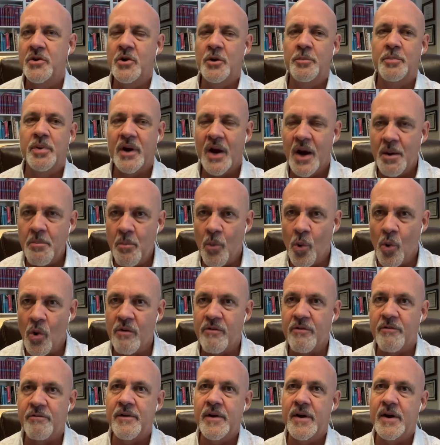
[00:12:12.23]
but I'm more of a
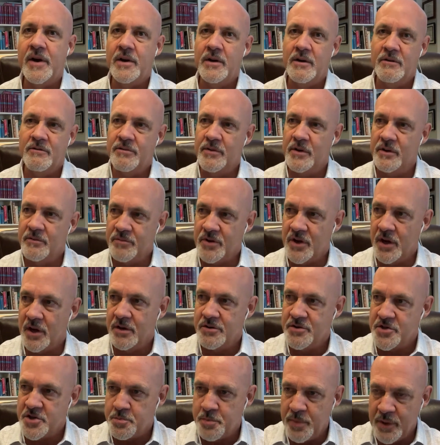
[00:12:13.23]
fan of kind of
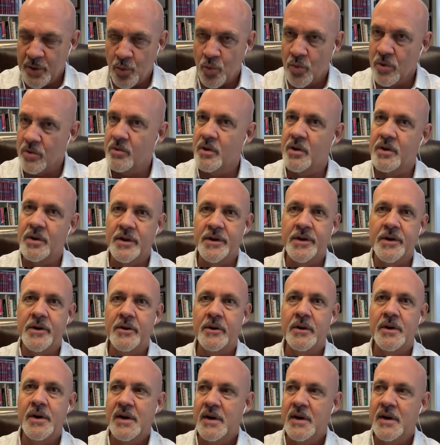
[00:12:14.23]
just being real clear.